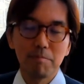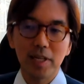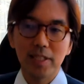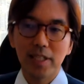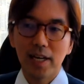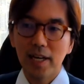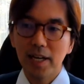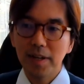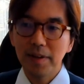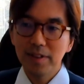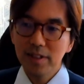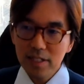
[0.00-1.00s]
But
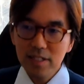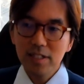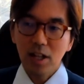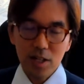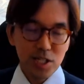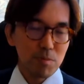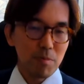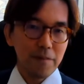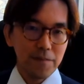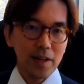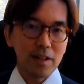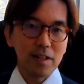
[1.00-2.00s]
uh, this is also my
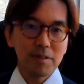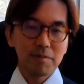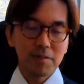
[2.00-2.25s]
feel.